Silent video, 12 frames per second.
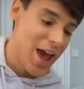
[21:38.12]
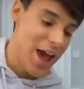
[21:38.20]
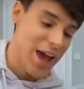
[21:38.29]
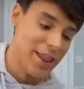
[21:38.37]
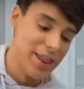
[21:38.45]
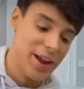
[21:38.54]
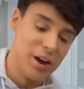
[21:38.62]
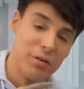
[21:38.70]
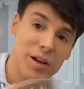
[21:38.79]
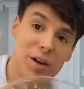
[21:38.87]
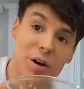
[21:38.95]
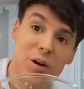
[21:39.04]
And there
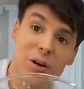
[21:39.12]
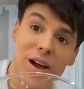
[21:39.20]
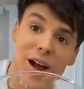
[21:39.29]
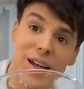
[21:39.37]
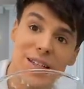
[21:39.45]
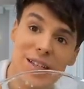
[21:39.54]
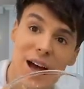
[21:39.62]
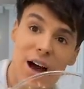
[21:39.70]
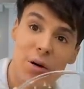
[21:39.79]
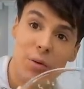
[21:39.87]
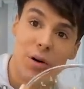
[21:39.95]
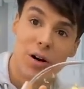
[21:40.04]
we go, guys.
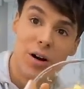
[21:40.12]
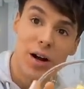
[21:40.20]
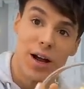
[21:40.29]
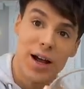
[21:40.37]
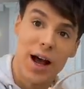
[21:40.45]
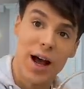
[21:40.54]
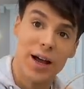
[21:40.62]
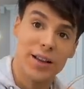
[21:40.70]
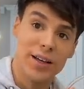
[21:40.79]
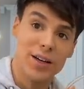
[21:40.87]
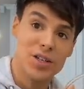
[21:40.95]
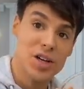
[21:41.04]
Our
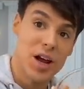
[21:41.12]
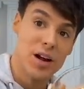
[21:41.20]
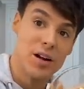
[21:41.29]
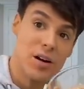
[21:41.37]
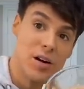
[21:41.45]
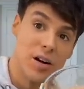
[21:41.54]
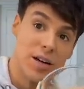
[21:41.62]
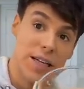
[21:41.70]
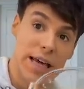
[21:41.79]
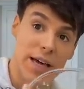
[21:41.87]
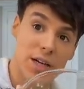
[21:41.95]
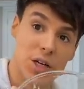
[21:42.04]
Kylie Jenner
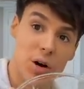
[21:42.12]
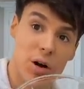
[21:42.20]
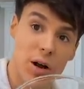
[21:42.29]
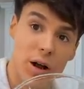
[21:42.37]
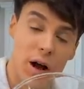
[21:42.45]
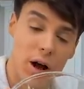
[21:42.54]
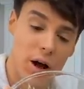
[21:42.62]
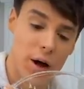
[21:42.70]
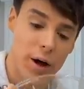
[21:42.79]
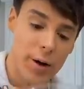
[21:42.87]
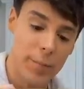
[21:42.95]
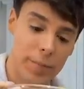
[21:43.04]
TikTok
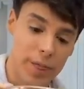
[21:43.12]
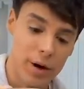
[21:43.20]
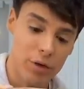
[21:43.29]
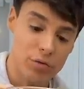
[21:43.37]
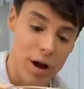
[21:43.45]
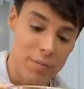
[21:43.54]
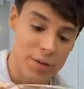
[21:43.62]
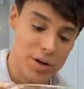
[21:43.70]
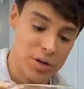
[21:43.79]
ramen